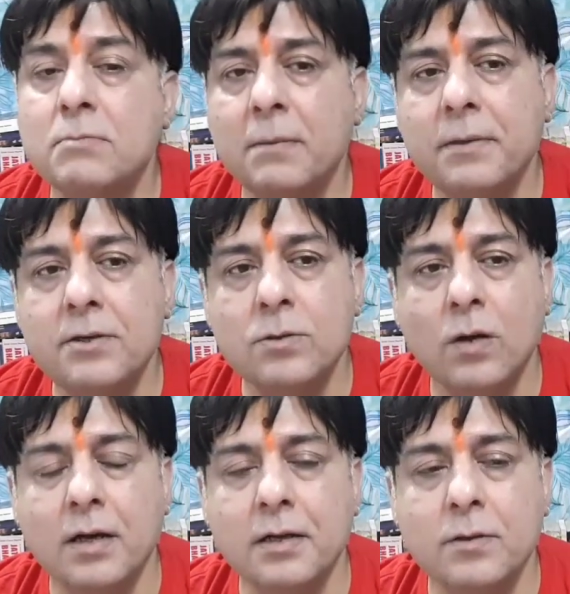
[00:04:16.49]
maybe
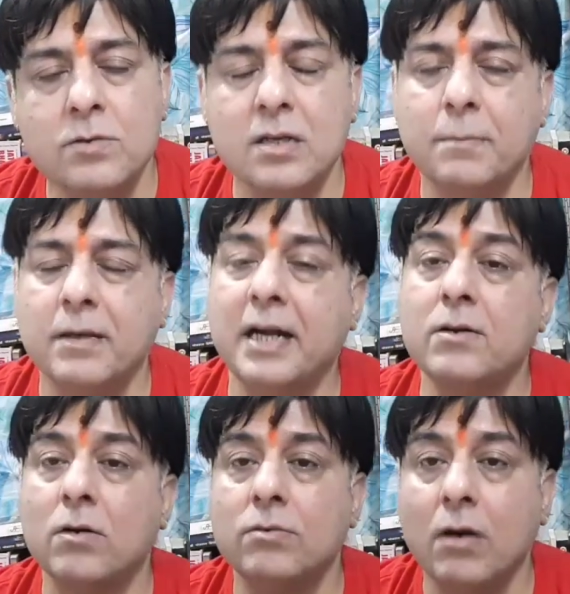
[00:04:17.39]
you are into some
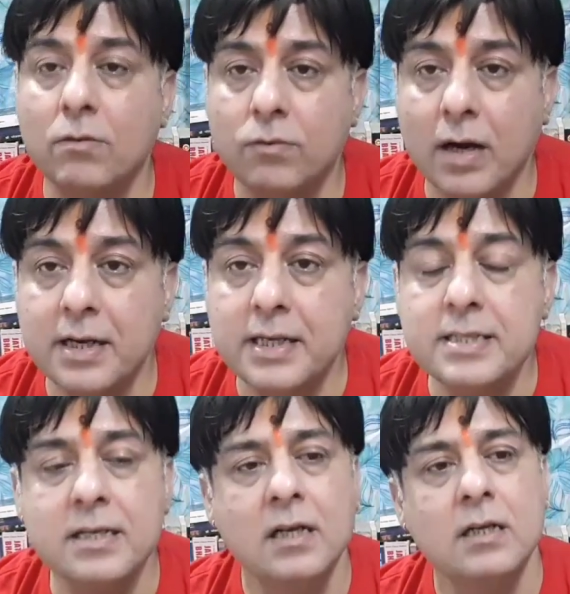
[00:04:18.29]
kind of
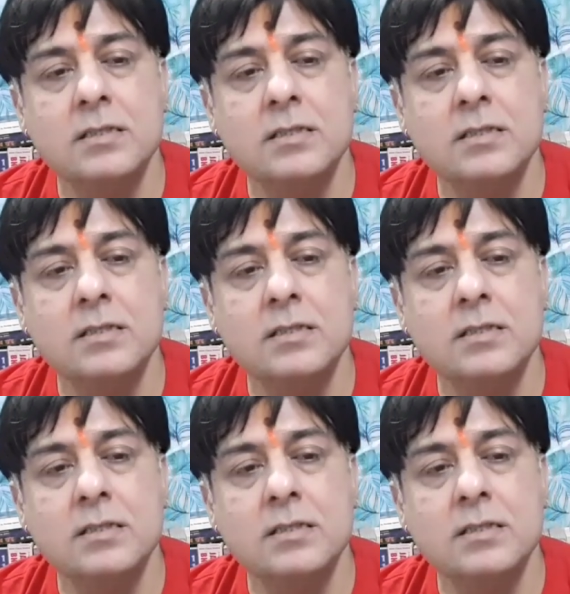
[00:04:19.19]
worries,